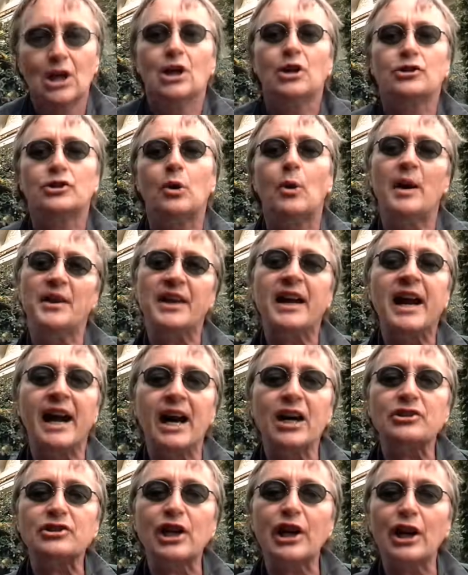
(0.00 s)
So when the
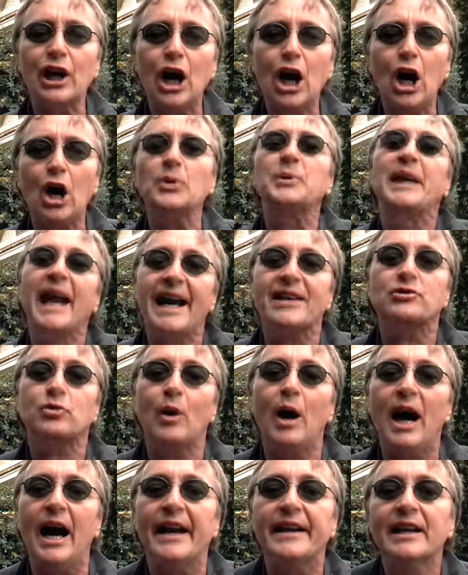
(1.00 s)
cars get old, guess
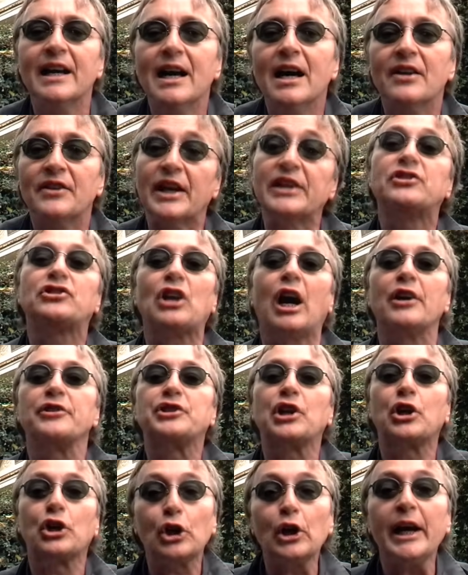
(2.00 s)
what? They start to
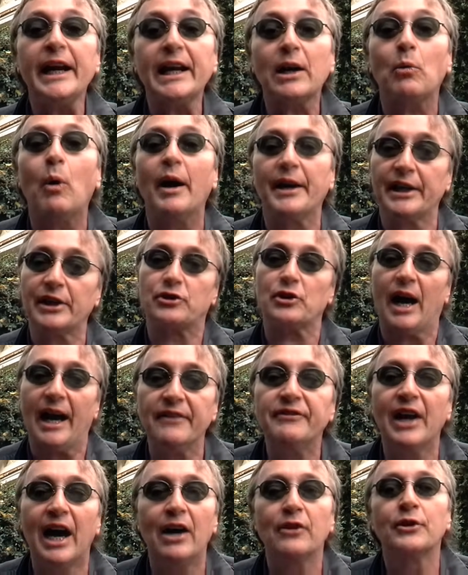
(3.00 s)
creak while you drive
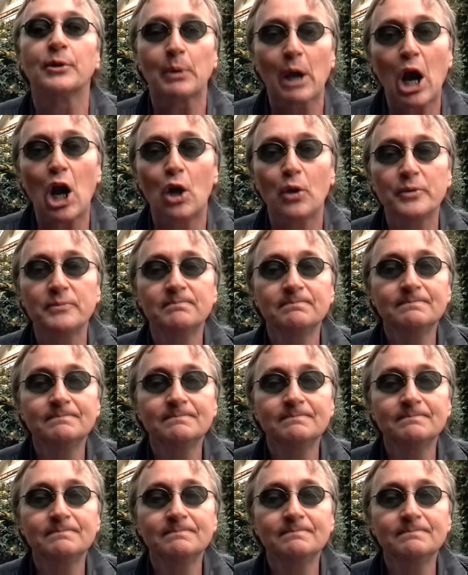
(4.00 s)
down the road.